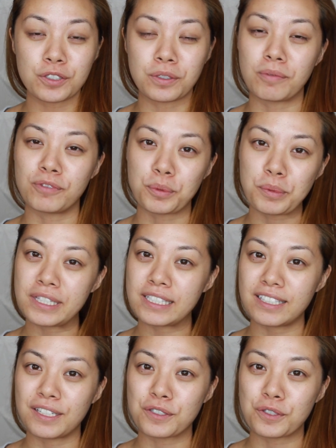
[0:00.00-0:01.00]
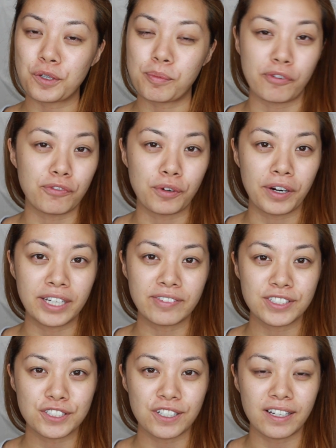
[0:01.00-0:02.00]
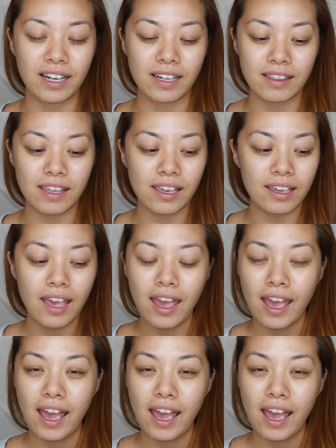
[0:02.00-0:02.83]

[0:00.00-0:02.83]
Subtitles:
so I'm filming this intro before I even start anything.